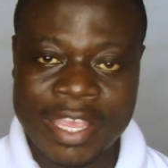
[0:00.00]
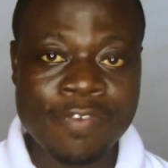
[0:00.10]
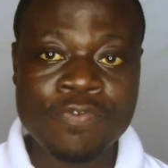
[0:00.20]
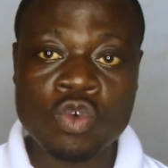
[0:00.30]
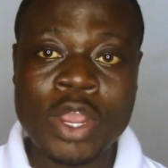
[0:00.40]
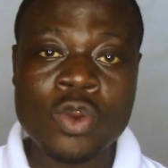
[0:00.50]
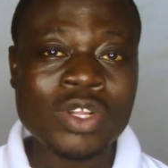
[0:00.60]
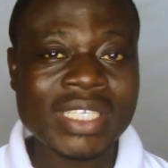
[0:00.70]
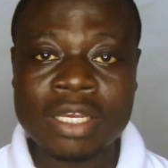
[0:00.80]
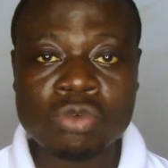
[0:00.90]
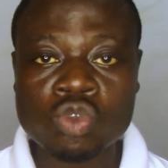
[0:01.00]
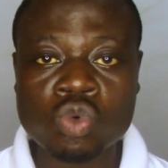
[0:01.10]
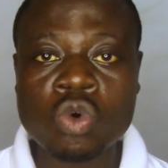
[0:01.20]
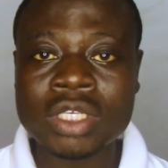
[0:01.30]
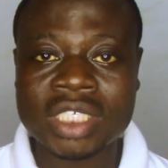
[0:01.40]
If you were not able
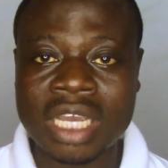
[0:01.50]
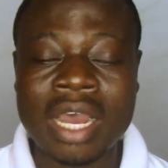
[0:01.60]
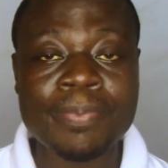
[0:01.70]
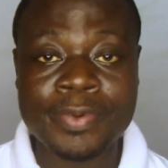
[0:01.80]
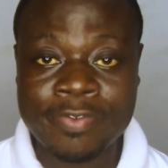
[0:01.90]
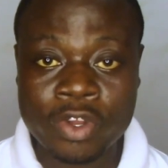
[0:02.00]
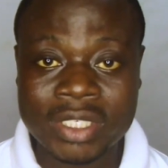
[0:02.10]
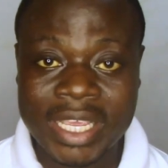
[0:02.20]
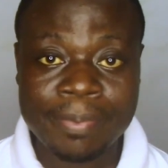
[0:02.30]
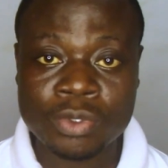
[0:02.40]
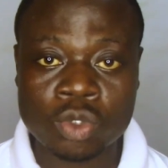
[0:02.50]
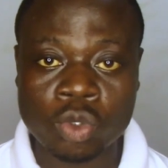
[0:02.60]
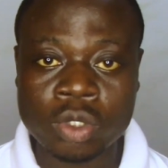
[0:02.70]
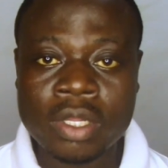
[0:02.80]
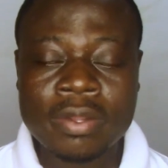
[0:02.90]
to watch our previous
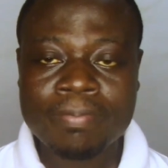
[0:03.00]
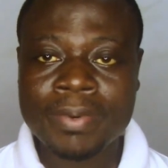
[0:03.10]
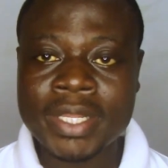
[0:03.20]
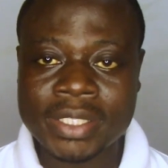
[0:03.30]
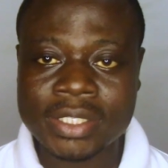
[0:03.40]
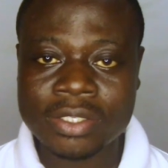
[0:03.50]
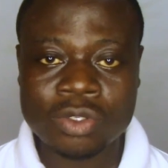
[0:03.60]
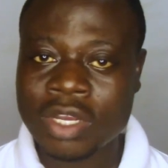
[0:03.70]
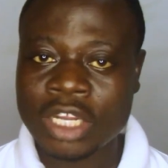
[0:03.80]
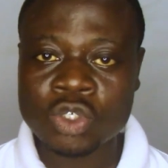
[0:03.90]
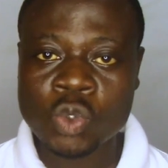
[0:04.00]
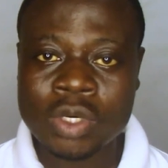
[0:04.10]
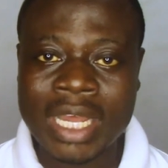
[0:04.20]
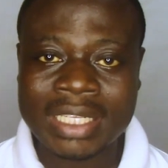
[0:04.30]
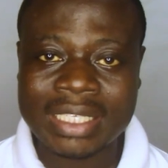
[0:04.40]
episode, please, you can
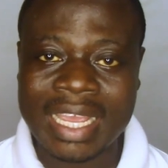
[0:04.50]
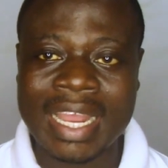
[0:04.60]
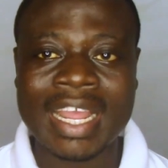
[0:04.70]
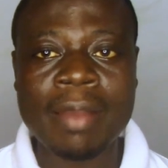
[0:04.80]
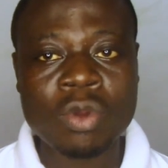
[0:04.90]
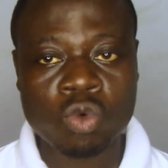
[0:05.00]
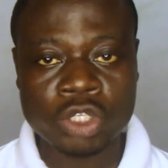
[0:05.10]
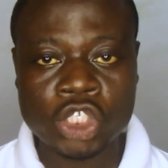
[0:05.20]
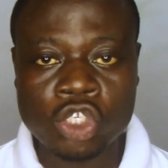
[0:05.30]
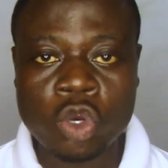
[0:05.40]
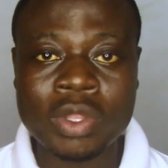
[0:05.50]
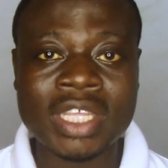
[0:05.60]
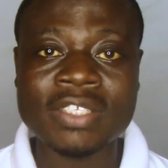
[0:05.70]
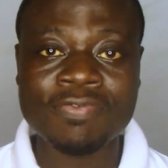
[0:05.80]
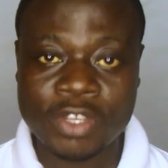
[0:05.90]
do that and come and continue
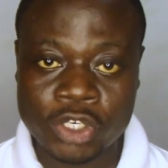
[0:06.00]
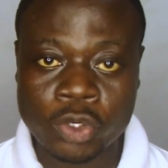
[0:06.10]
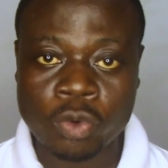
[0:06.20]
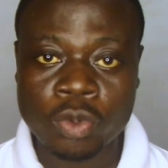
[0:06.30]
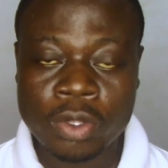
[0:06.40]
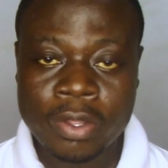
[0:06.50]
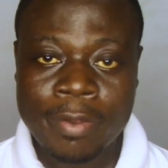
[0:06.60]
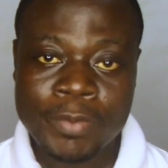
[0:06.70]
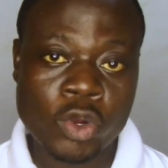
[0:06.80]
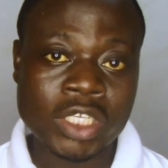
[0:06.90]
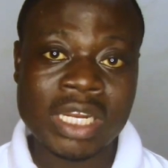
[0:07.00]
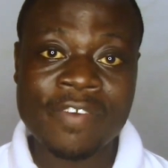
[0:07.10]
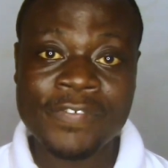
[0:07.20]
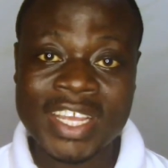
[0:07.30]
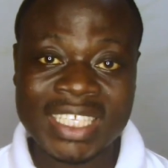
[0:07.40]
with this video, because in
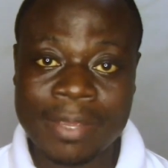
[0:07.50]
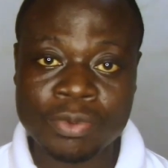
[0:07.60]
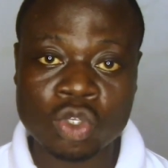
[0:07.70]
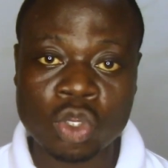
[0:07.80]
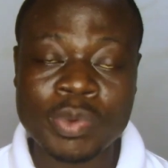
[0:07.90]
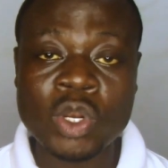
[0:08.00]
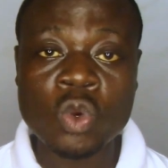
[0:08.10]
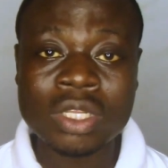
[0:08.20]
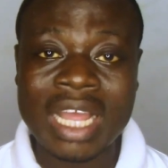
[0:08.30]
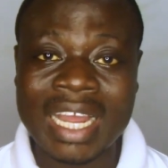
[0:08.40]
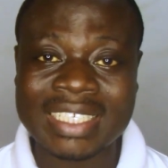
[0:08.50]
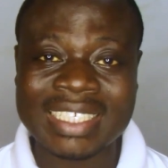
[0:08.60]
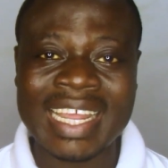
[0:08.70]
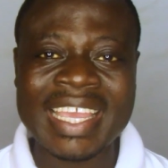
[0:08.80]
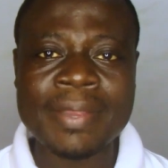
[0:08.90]
our first episode, we looked at
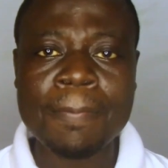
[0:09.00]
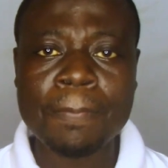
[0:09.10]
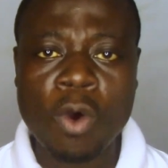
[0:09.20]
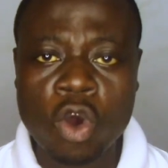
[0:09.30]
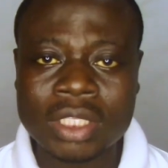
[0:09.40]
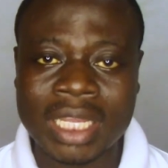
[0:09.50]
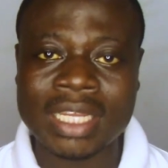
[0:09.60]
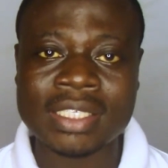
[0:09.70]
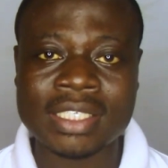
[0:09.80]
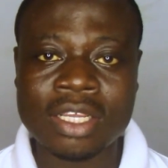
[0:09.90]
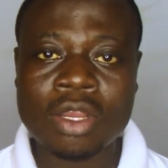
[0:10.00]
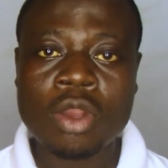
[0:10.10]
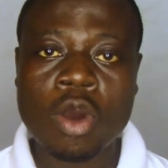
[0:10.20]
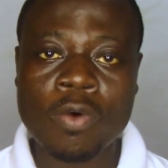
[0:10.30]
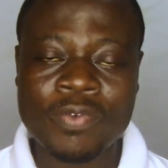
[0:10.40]
the importance
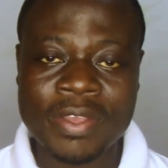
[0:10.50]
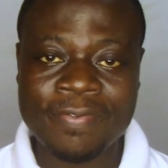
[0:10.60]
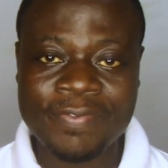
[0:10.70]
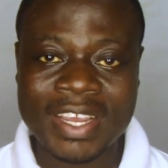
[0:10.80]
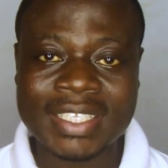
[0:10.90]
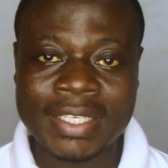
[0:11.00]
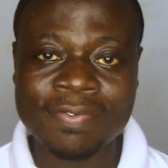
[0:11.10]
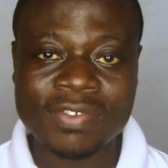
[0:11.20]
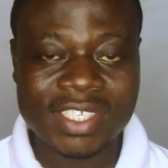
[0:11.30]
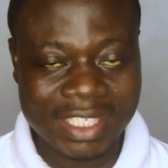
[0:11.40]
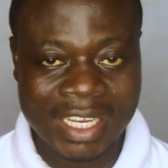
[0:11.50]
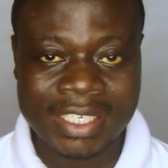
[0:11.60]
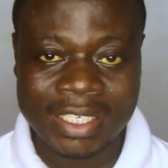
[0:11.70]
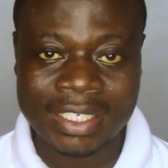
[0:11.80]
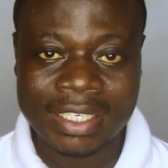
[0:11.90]
of effective
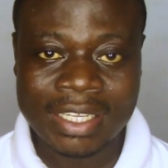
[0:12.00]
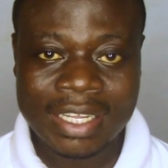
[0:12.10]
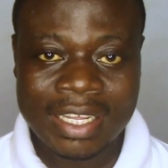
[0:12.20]
studying.